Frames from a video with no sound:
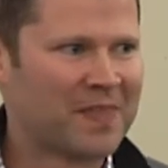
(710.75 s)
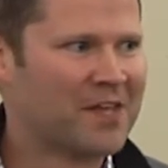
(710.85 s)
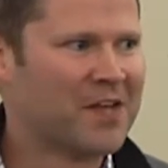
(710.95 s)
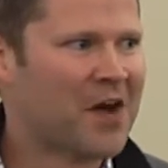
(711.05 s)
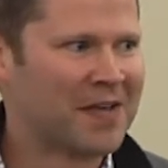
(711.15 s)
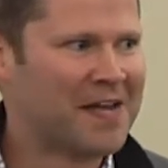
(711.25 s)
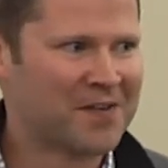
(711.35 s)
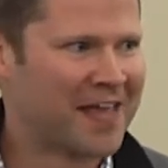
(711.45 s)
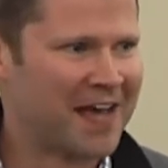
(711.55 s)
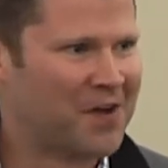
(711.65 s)
You don't
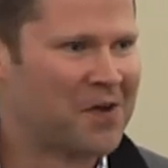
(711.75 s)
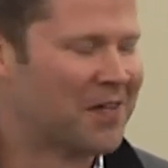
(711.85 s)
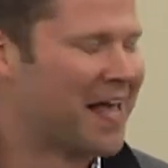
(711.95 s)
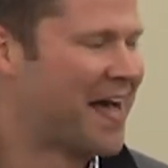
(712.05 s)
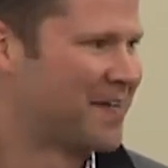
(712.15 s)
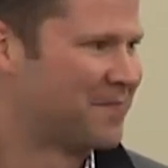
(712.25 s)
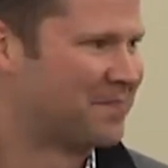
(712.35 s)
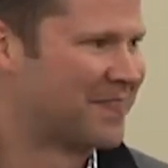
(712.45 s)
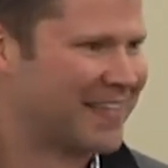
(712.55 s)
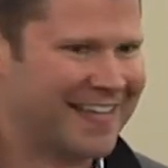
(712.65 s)
hear that a whole lot.
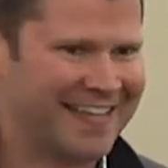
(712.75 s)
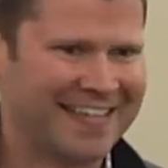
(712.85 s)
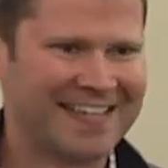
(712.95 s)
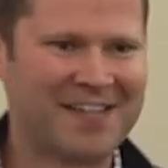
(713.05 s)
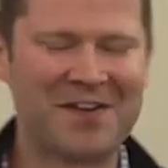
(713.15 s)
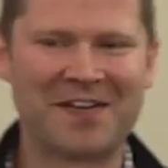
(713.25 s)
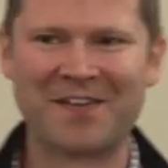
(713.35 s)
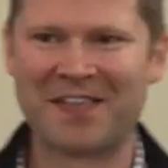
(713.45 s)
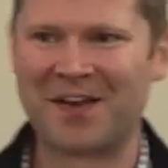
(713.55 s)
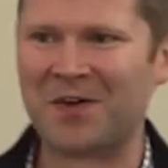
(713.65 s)
You don't
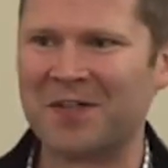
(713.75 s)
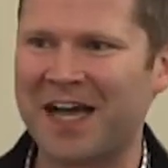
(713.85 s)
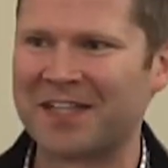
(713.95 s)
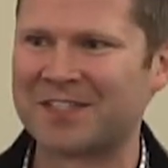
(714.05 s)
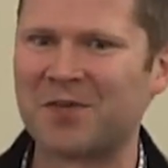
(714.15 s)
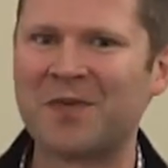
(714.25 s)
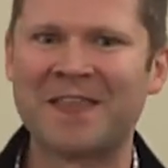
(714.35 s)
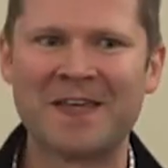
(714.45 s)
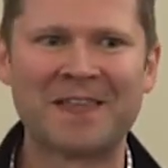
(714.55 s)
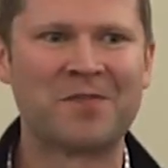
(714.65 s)
hear that a whole lot. So we
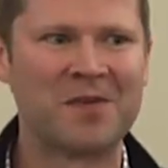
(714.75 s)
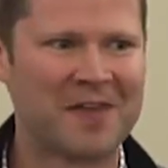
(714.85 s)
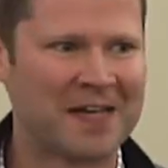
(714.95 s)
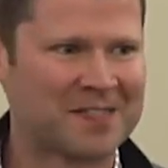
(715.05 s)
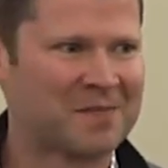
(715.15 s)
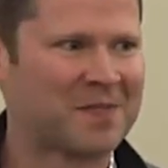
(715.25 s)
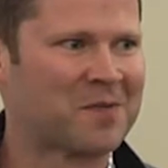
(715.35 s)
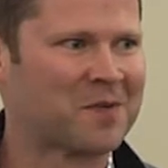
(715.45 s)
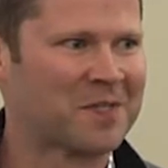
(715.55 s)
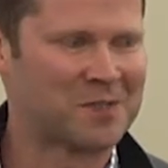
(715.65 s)
think that we've got something
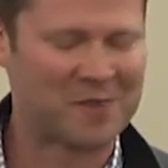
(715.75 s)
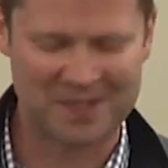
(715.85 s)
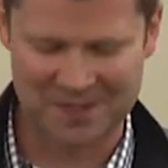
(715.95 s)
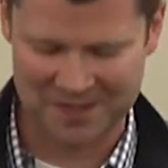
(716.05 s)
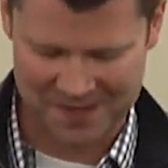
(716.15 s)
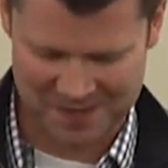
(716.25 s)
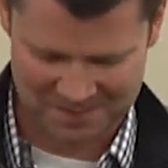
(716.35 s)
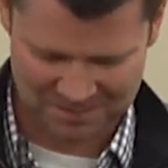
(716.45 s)
really special here.